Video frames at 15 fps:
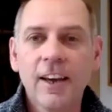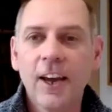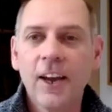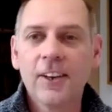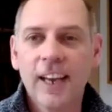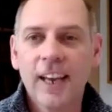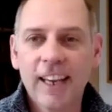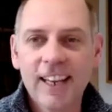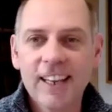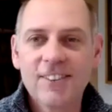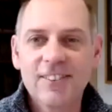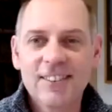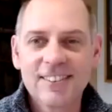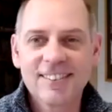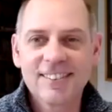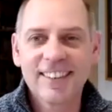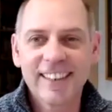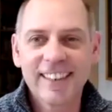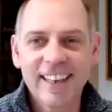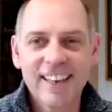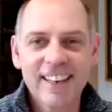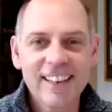okay, here is
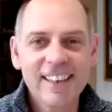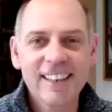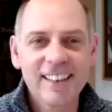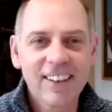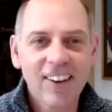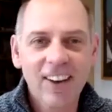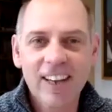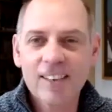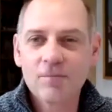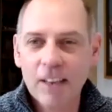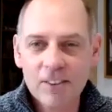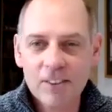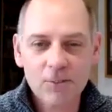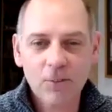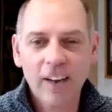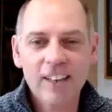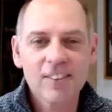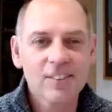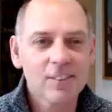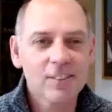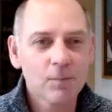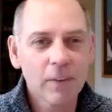the 9 best
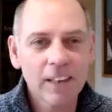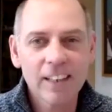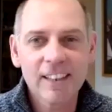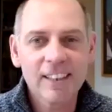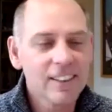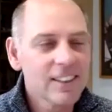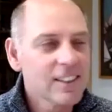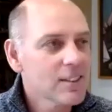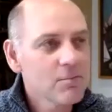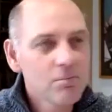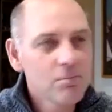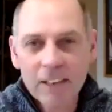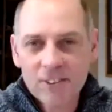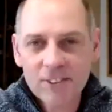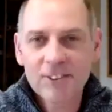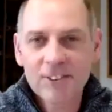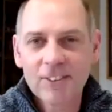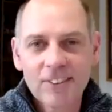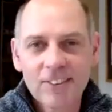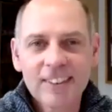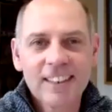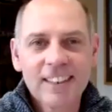ways to be
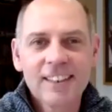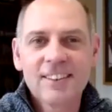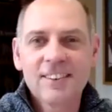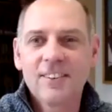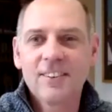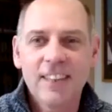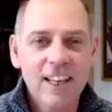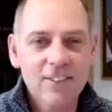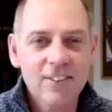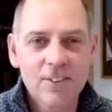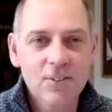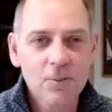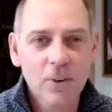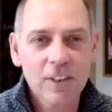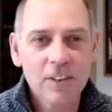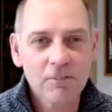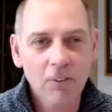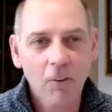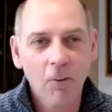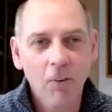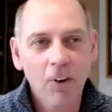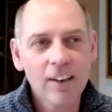missional in
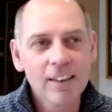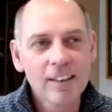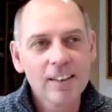2024,